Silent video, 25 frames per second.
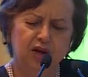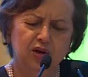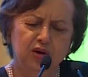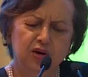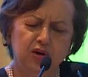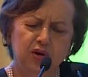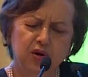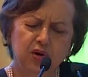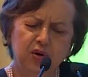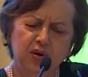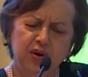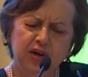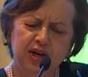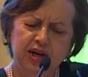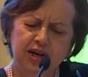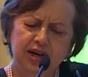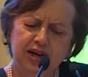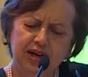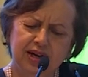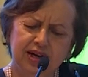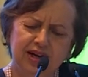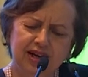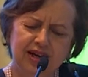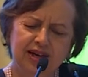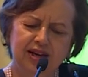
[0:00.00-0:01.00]

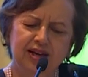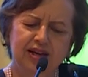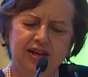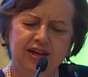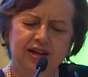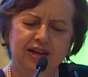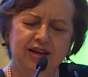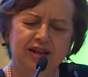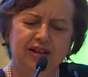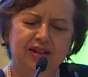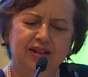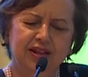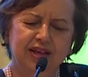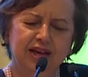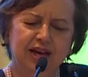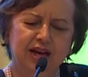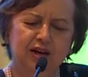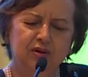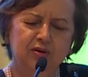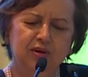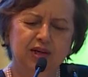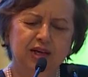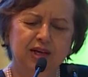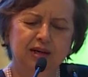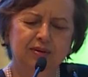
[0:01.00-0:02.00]
knowing clearly the
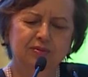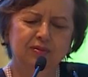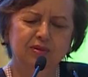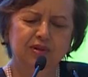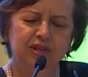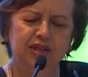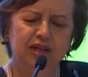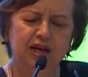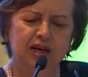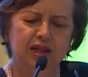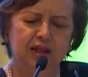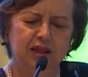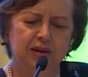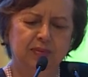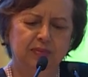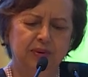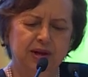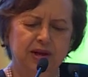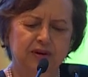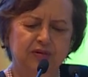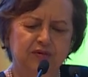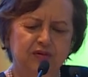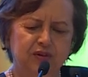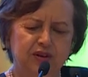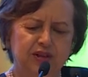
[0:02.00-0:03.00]
outcomes and the
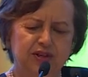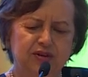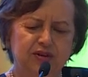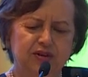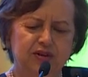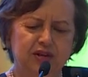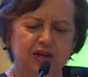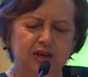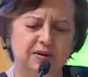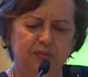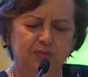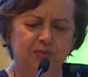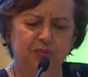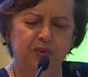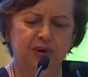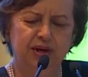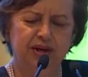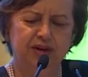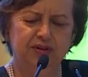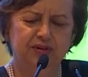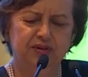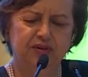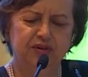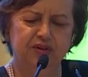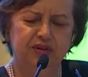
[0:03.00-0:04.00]
benefits it
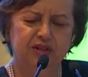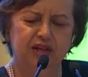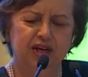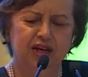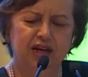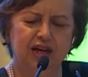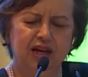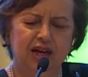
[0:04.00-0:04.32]
brings